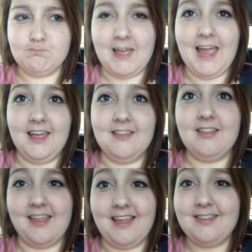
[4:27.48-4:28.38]
It is
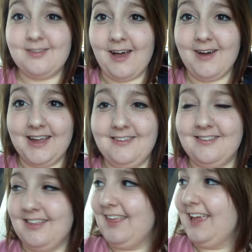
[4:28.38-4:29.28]
like, that's how I
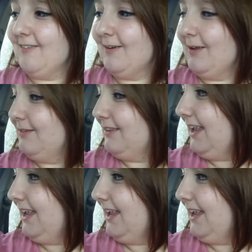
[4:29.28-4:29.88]
used to think of it when I was a